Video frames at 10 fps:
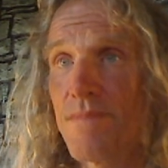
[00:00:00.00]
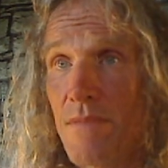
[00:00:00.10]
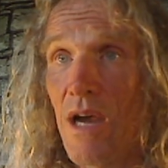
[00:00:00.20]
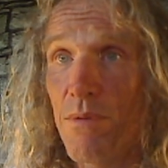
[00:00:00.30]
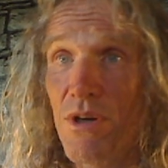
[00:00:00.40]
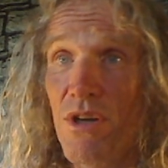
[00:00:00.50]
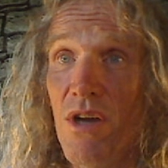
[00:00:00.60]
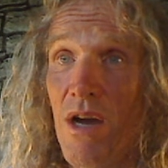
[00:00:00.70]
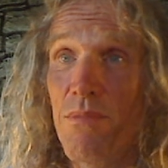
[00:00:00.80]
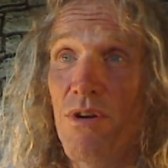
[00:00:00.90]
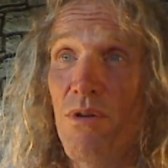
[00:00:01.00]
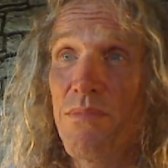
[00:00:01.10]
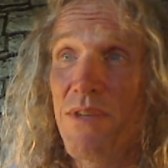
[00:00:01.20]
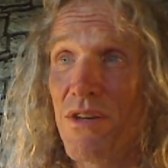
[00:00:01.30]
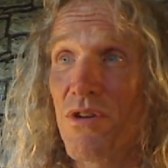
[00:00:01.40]
I would
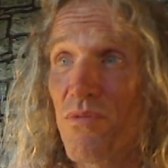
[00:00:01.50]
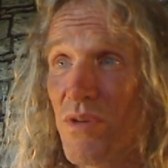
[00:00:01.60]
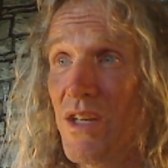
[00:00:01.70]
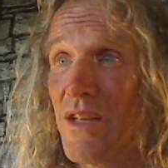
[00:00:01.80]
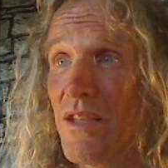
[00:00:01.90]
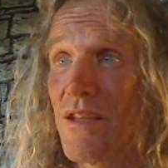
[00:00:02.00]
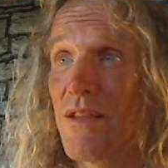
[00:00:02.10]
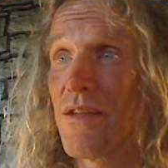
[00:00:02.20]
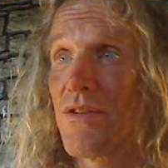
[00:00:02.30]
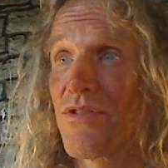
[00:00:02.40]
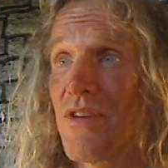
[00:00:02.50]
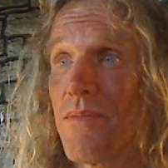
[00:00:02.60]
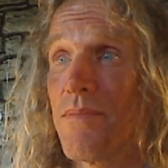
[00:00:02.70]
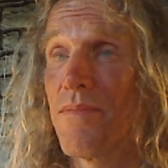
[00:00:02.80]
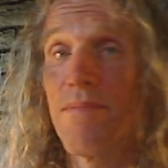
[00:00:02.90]
only agree that there's
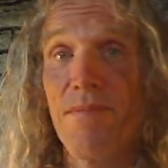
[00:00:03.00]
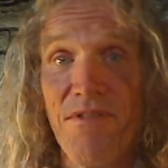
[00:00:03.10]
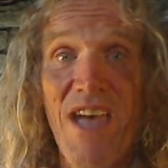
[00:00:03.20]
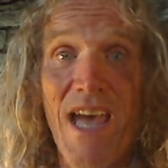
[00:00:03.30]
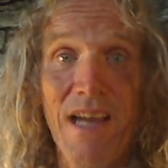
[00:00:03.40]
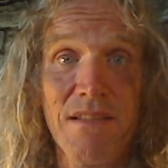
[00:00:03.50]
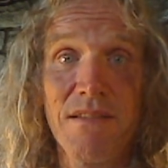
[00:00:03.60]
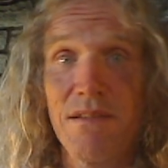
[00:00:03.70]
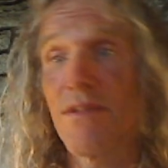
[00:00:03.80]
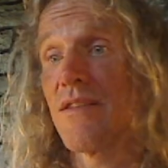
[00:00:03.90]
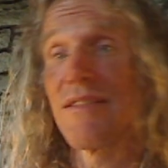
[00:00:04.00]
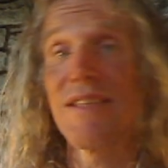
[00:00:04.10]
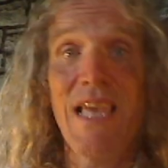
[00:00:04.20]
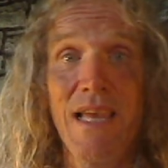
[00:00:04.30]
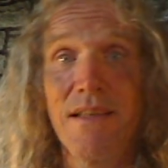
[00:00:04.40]
some facts to this
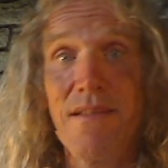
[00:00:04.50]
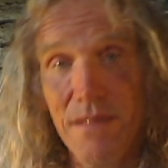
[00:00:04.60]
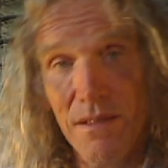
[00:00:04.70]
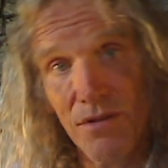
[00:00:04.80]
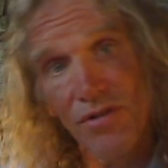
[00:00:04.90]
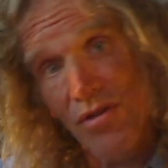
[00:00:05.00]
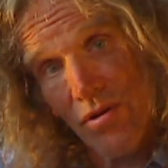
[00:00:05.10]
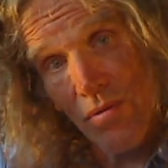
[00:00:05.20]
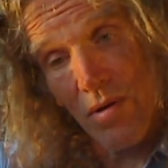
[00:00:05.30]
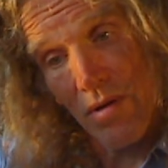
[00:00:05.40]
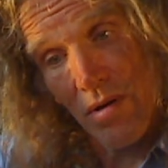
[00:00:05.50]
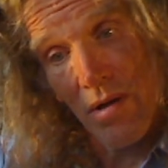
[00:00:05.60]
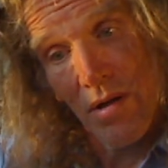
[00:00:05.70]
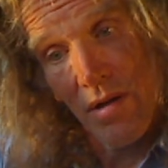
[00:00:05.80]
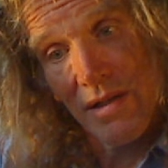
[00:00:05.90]
case that are so
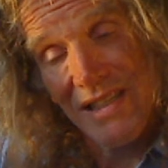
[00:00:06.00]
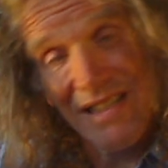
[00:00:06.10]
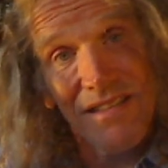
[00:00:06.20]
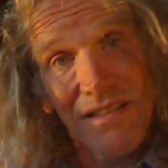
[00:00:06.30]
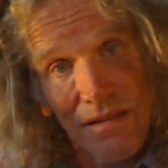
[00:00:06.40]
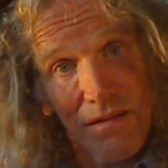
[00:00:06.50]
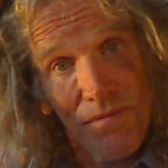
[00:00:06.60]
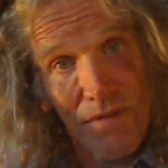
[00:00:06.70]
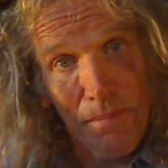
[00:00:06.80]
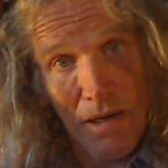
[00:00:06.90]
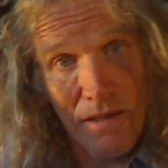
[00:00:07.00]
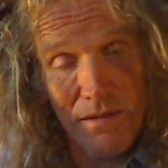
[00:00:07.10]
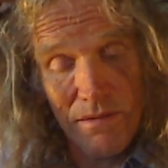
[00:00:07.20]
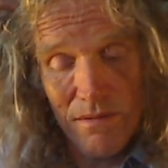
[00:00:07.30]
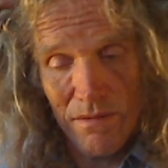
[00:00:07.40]
distant from
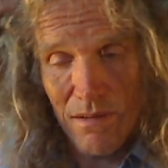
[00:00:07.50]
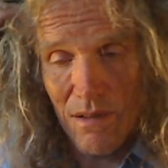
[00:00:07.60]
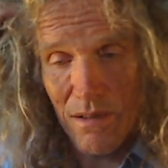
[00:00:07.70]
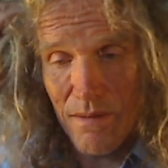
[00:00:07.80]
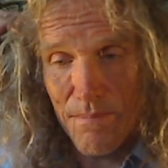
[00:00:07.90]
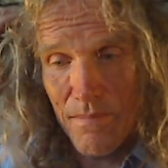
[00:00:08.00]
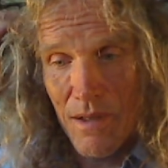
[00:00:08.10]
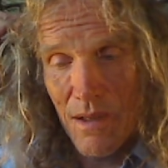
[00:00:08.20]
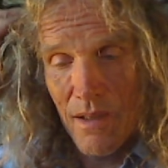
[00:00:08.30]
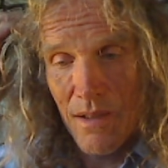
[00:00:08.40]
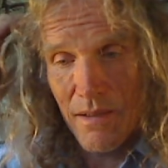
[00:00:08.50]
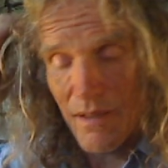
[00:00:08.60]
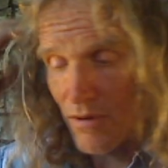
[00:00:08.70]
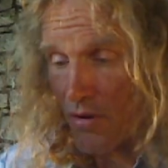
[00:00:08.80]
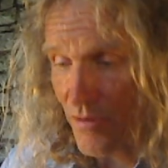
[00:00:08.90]
us
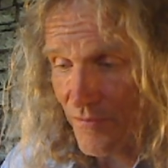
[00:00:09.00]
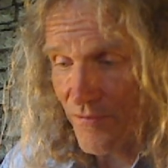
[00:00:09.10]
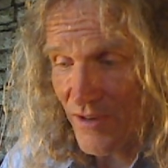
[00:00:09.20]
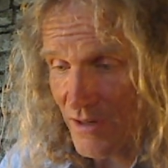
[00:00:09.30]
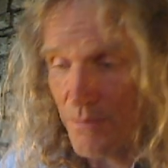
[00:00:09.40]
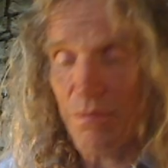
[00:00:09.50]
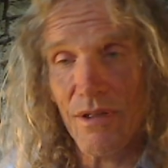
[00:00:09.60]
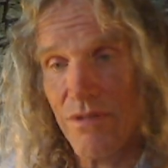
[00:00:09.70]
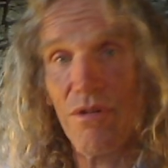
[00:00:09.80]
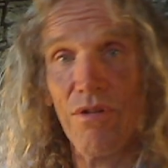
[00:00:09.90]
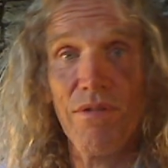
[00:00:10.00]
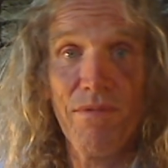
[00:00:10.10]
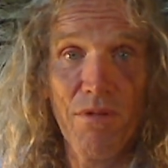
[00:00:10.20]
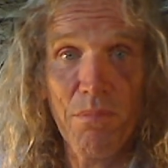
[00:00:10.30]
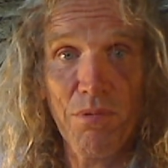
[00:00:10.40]
that all the fingerprints and all the
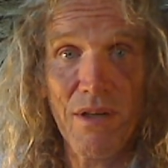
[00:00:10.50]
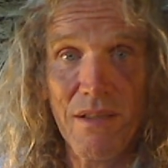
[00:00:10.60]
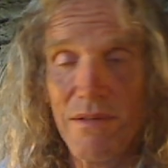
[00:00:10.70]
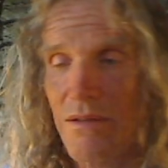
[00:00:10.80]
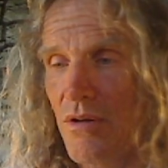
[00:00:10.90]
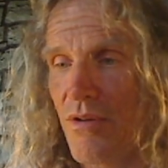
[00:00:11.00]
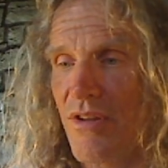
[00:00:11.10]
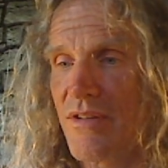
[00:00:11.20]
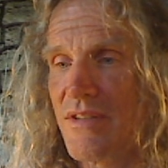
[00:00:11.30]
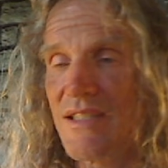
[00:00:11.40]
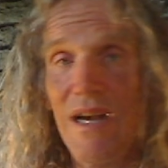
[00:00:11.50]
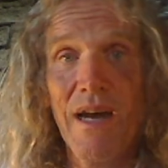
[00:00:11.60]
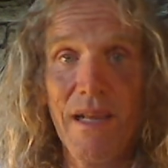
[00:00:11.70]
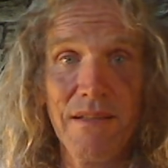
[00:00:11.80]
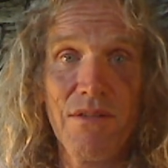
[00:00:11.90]
footprints and all the
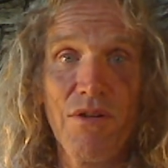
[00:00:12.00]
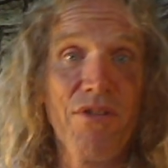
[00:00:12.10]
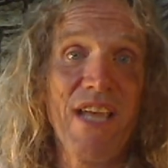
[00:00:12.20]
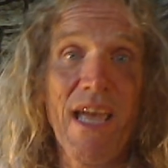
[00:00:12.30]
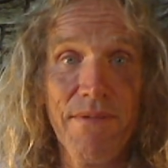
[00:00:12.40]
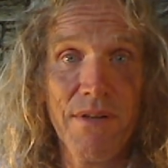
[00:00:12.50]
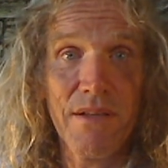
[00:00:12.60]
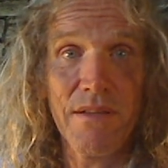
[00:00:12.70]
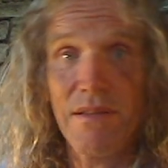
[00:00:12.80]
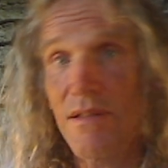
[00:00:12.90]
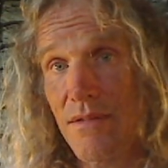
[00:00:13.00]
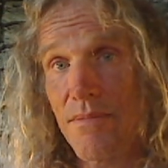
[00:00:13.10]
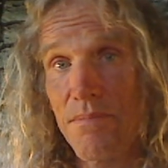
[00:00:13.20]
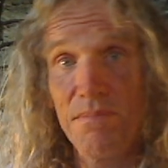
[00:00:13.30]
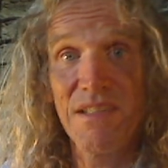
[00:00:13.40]
signs and all the evidence has
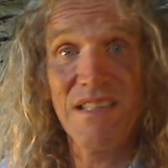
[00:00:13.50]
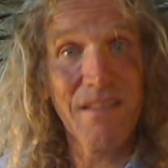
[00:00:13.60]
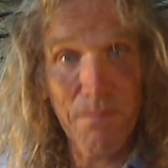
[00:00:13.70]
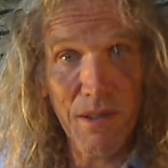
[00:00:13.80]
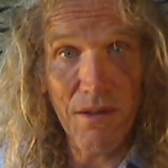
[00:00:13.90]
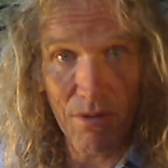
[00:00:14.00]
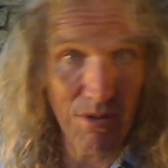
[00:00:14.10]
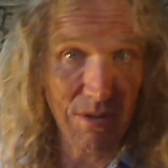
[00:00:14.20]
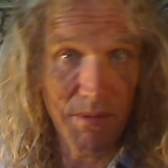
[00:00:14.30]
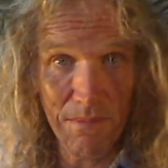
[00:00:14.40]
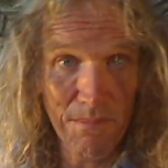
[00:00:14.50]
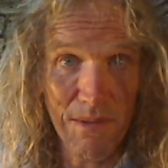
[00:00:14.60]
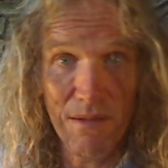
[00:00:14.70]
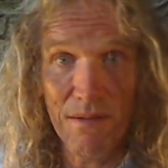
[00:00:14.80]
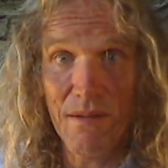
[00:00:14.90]
disappeared,
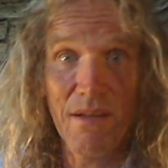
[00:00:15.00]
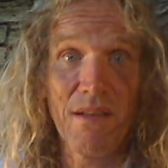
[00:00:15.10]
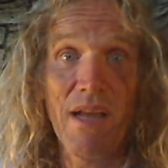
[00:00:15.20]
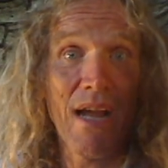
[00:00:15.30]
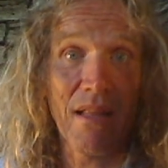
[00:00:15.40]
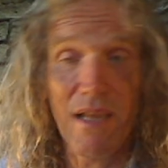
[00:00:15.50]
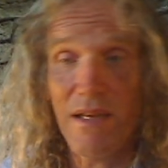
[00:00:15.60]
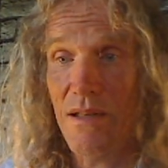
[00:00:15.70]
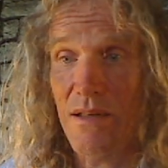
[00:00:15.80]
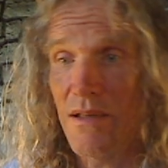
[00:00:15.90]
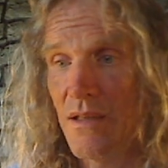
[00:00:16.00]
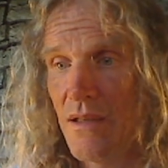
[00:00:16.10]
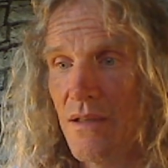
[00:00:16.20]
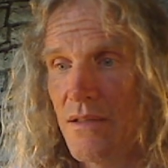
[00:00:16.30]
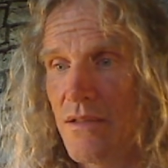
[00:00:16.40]
been annihilated.
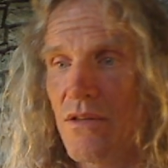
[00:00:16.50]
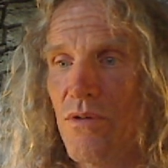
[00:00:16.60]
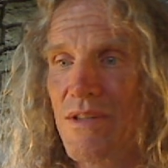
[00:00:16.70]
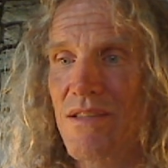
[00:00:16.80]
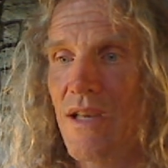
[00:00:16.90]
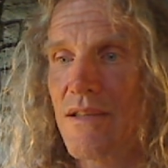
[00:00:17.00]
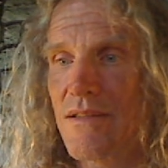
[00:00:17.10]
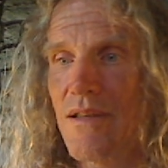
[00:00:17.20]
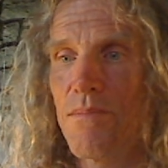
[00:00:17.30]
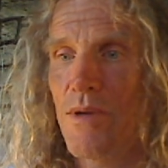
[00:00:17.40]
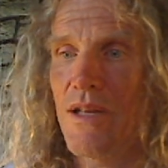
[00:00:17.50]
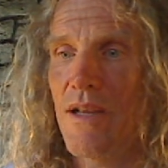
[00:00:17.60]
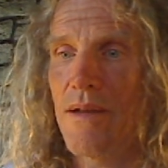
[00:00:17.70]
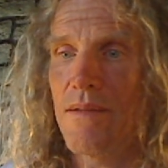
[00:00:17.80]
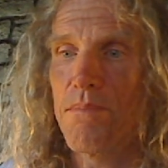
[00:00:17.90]
So it's like
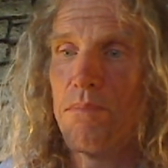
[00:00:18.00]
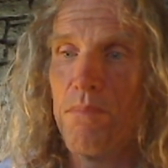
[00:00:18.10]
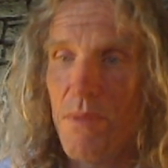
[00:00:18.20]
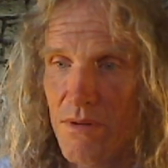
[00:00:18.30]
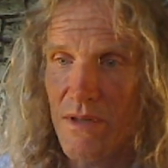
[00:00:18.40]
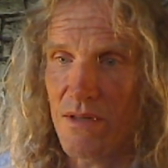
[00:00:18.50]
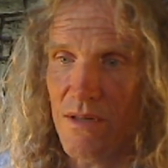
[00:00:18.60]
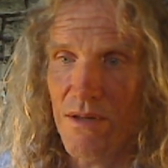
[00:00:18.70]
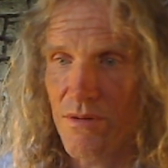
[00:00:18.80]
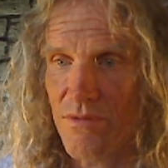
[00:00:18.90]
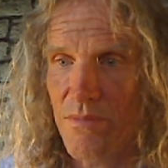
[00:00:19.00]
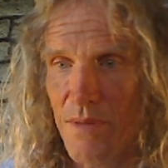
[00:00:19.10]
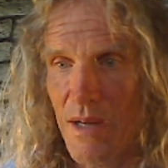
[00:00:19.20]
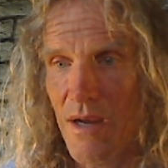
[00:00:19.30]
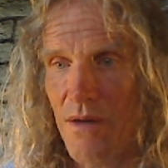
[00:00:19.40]
somebody 1,000,000 years from
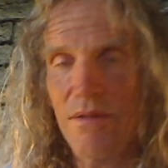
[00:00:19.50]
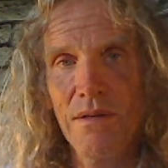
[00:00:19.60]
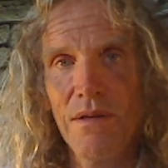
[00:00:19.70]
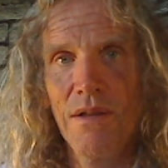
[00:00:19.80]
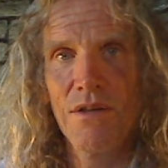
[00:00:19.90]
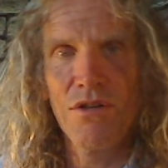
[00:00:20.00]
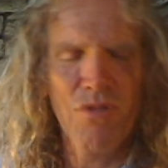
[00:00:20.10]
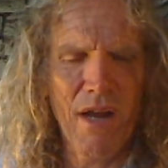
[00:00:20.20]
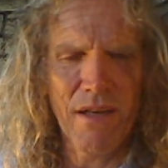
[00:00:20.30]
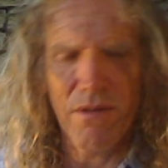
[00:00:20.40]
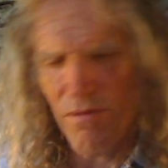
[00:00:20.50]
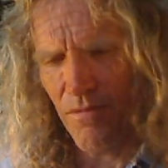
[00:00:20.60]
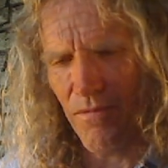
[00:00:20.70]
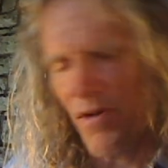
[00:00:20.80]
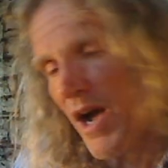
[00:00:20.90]
now trying to
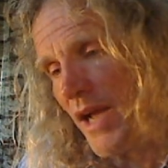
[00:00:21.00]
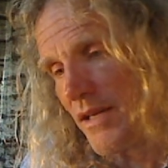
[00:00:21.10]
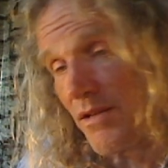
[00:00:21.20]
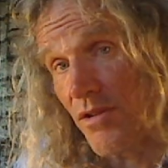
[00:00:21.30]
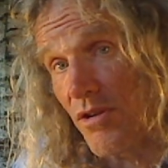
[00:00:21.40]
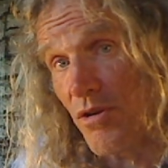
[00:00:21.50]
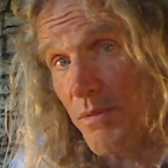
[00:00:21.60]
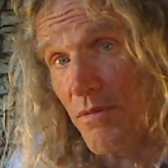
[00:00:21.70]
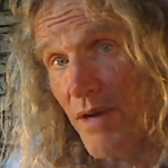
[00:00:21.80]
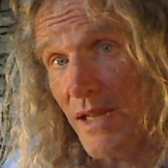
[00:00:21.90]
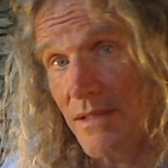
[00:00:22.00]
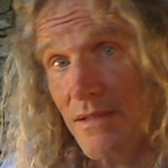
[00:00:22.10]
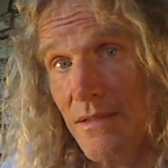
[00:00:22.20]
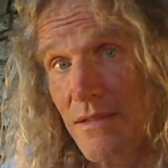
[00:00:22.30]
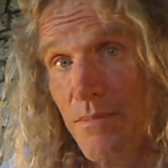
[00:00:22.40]
find the human
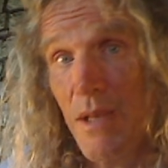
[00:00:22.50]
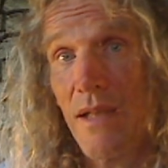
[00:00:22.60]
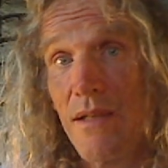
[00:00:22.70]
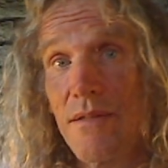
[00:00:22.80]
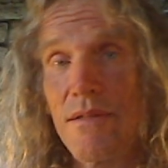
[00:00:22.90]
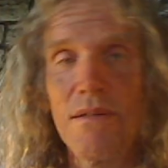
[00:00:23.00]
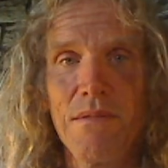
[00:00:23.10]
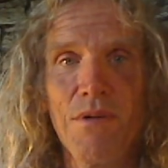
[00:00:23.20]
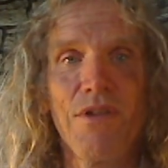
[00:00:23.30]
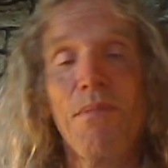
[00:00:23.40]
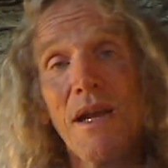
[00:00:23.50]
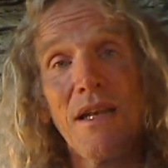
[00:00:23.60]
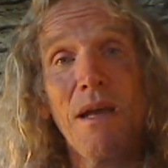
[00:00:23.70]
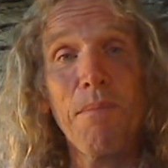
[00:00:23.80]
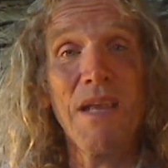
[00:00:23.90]
race in space. Well, there might
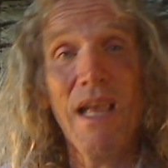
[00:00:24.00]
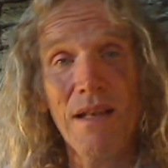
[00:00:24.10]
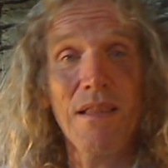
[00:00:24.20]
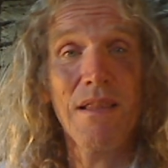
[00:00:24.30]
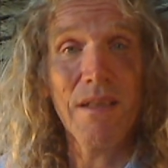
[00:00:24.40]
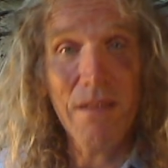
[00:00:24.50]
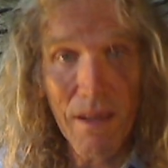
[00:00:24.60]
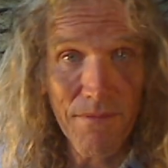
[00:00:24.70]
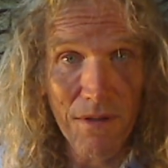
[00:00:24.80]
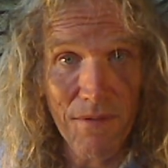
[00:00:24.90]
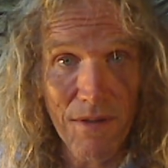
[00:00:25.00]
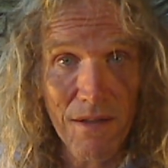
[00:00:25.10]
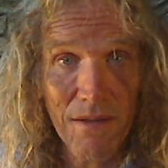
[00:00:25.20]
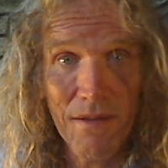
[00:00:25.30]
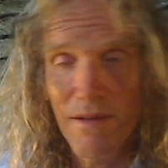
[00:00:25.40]
not be anything left of
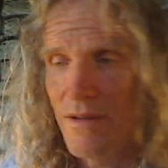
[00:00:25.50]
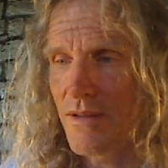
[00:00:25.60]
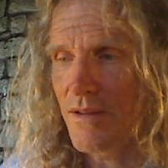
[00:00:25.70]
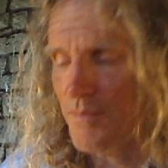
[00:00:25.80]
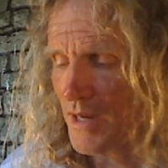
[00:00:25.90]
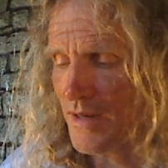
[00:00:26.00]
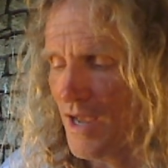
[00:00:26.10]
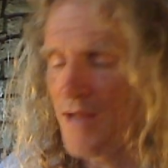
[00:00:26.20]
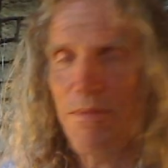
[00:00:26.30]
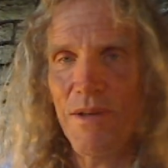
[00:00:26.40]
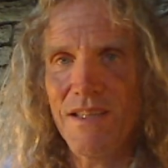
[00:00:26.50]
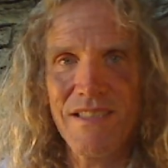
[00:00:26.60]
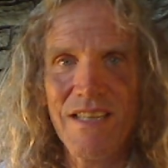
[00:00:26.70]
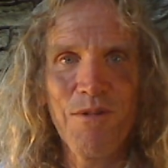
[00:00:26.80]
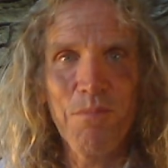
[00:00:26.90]
it. There might not be a
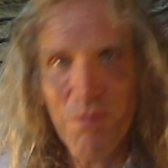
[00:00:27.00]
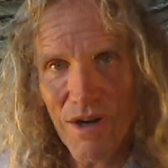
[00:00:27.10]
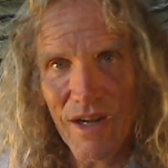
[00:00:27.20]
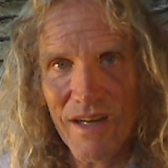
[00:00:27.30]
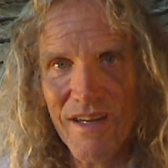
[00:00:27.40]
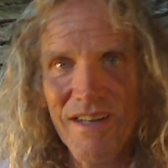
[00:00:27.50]
single brick.